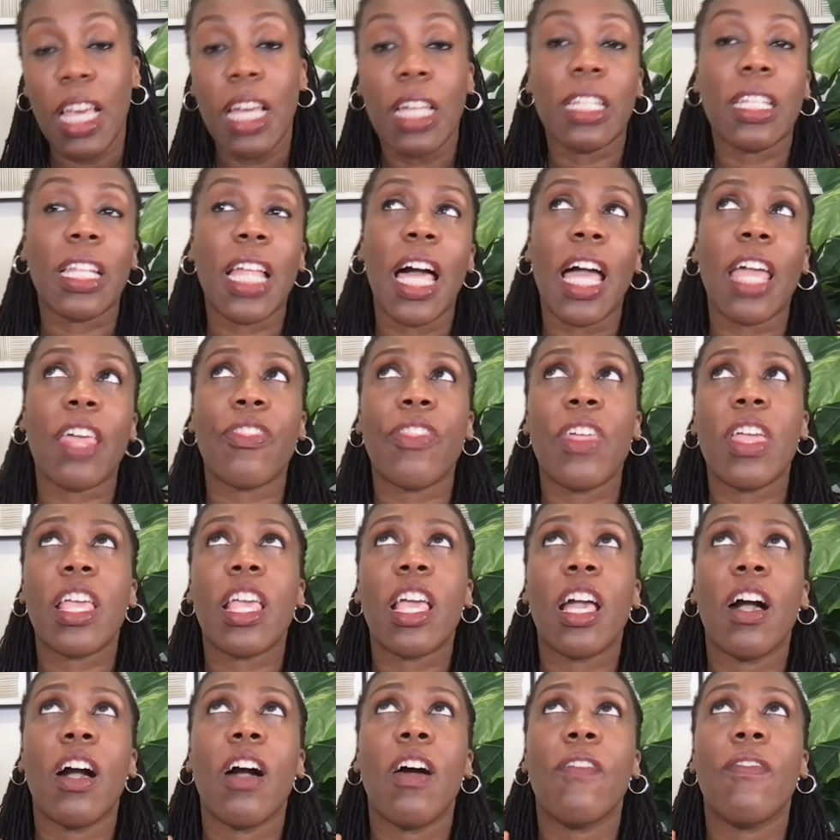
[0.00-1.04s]
Like think
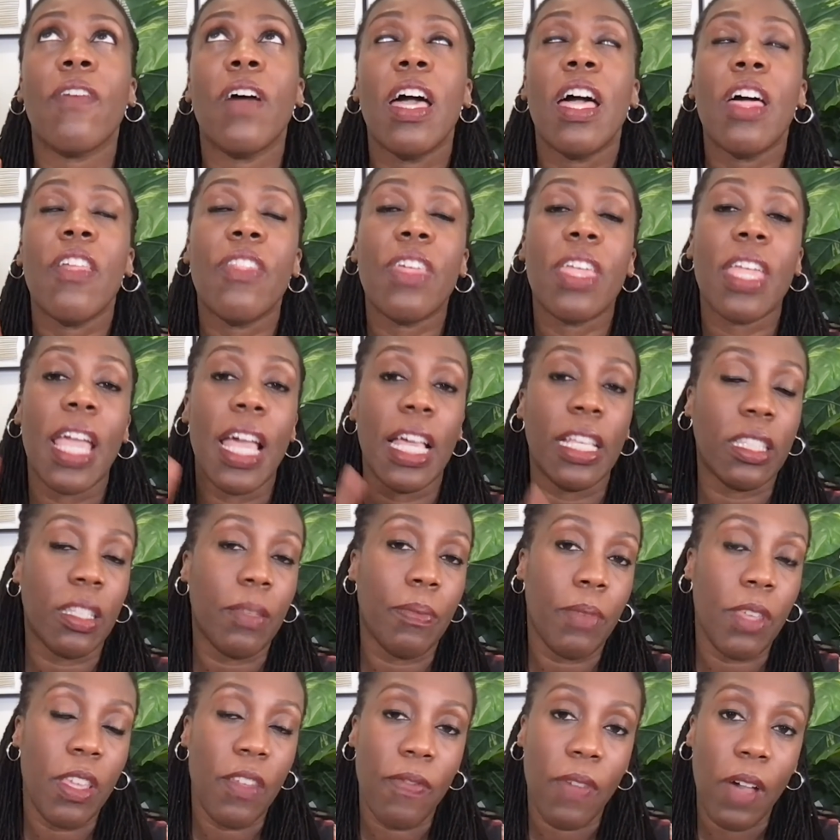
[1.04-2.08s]
of the
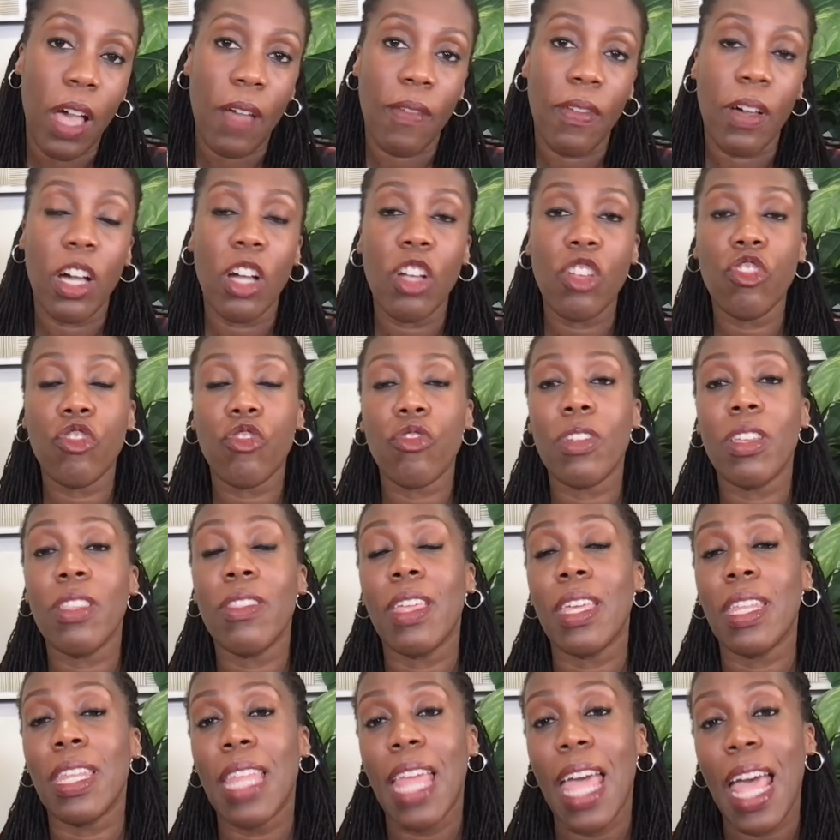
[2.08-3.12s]
S&P 500, the
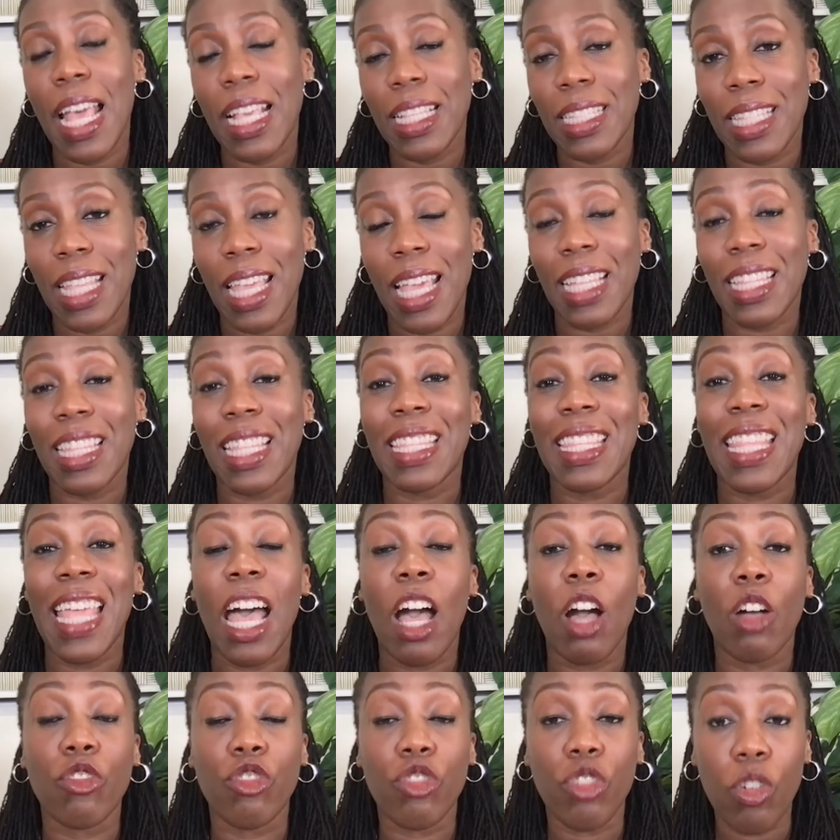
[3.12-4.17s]
NASDAQ, the
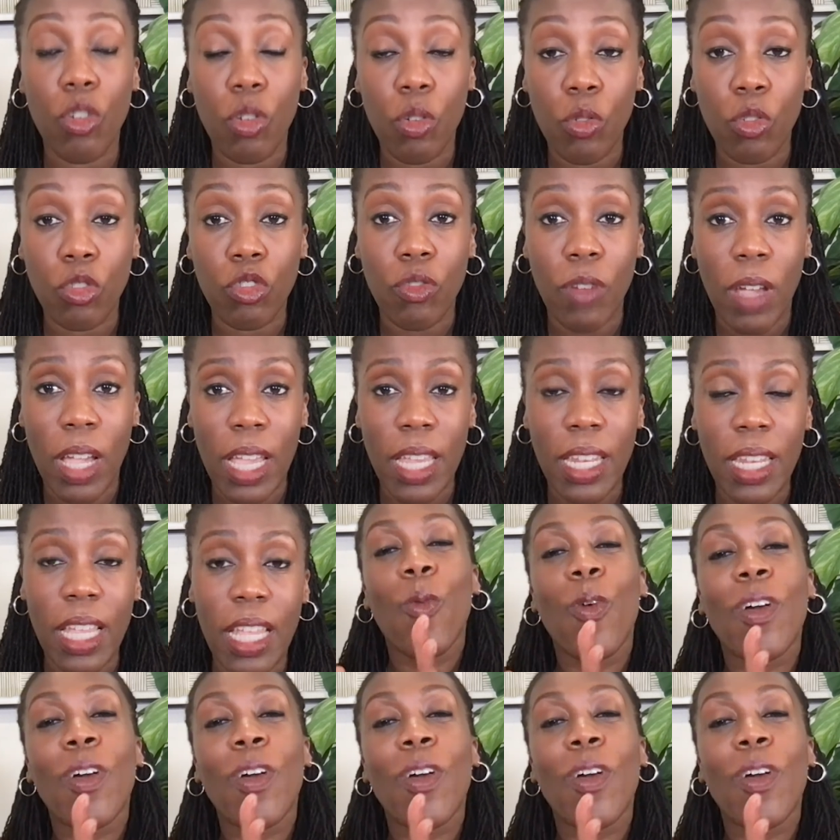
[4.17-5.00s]
Dow Jones, right?